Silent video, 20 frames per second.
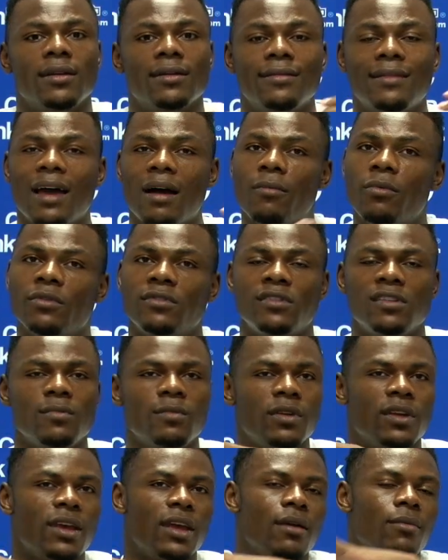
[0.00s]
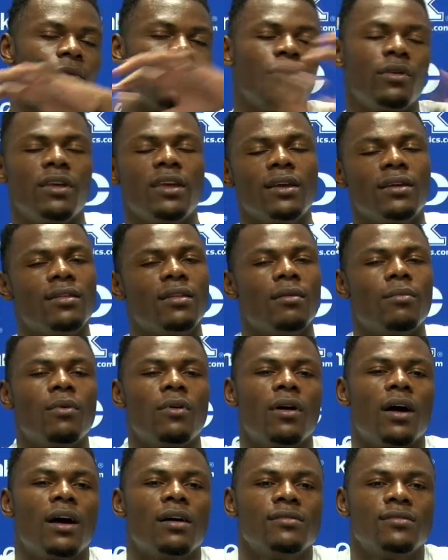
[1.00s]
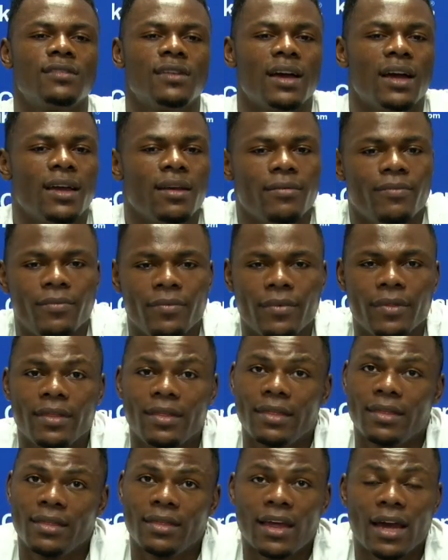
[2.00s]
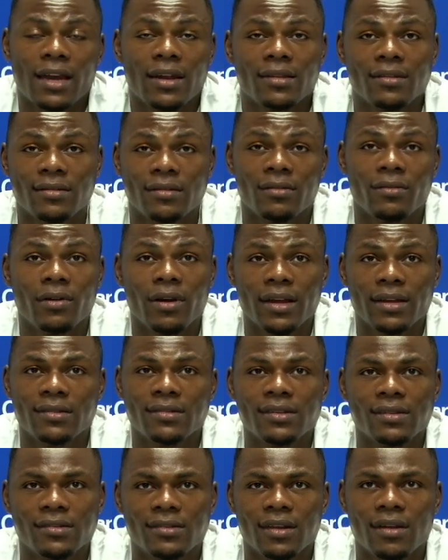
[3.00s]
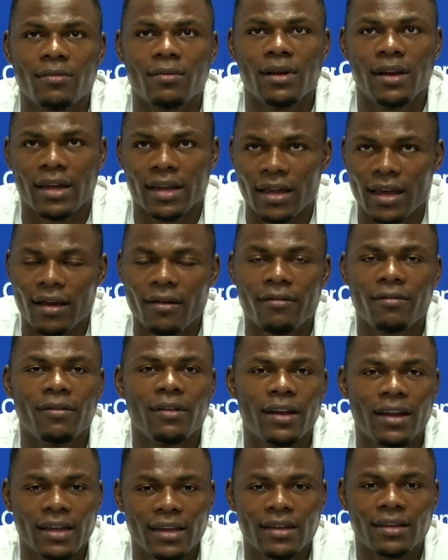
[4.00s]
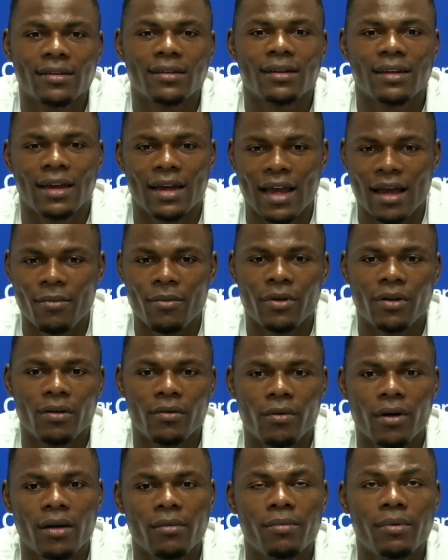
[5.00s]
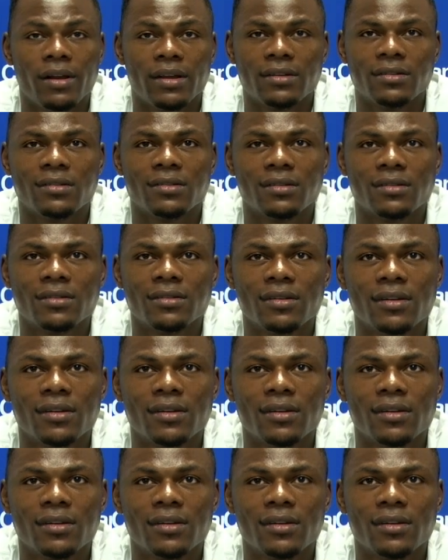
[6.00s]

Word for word: Double team came, you kick the ball outside. That is great system. Like I feel like I'm in the right place.